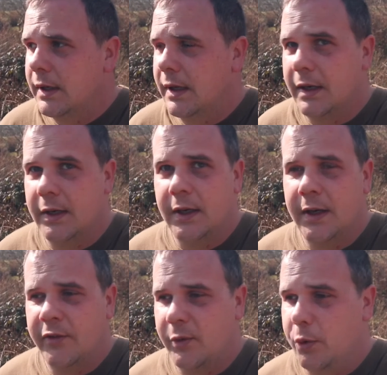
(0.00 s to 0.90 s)
and
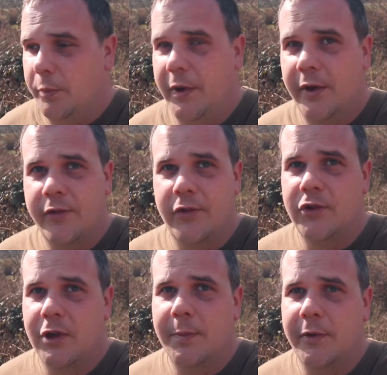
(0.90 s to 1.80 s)
as I walked past the
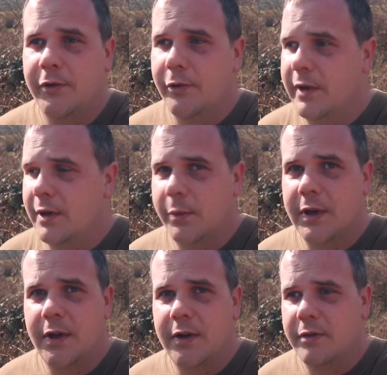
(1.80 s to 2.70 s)
shop I saw it in the
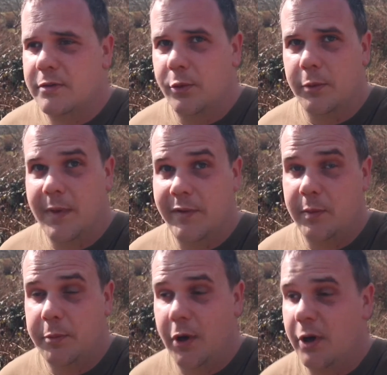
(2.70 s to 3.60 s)
window, or the
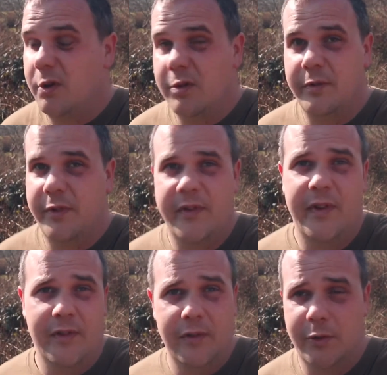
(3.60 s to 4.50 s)
Mavic Pro, for
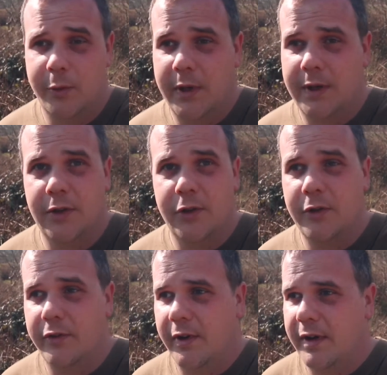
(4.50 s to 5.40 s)
600 quid, and I
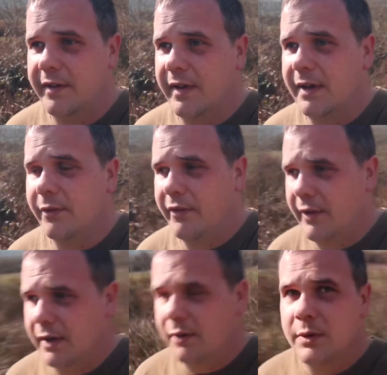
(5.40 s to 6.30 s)
couldn't turn it down.
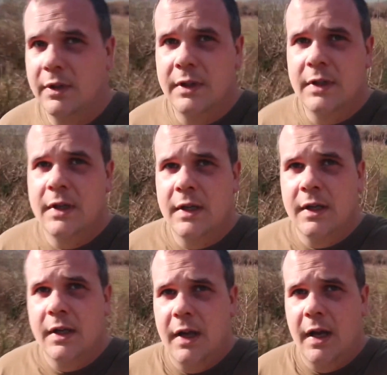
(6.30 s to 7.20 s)
So
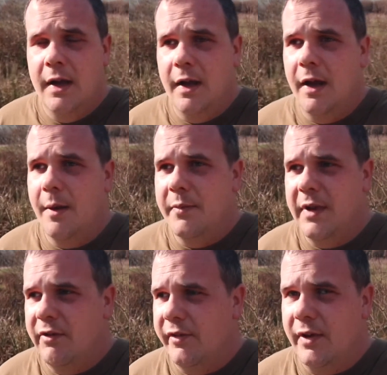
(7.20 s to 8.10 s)

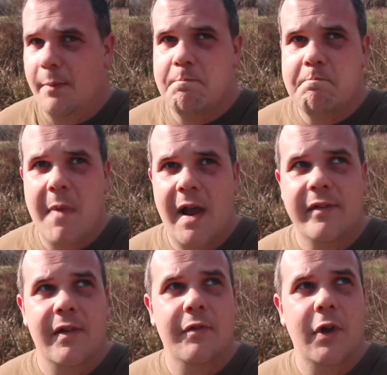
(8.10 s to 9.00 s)
there isn't a
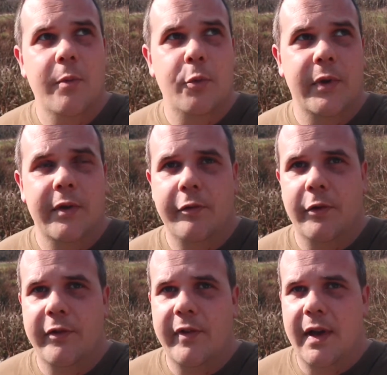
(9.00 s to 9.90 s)
massive notable
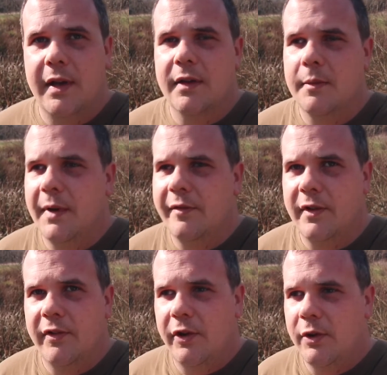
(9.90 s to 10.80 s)
difference in the
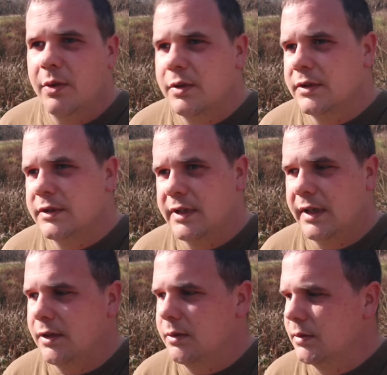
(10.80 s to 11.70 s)
Mavic 2,
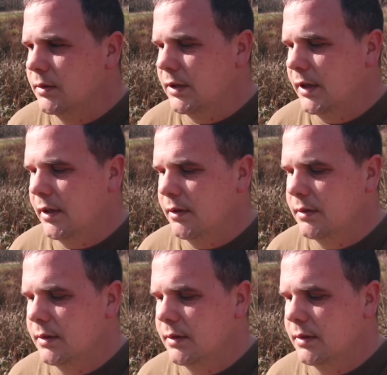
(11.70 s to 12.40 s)
so you know,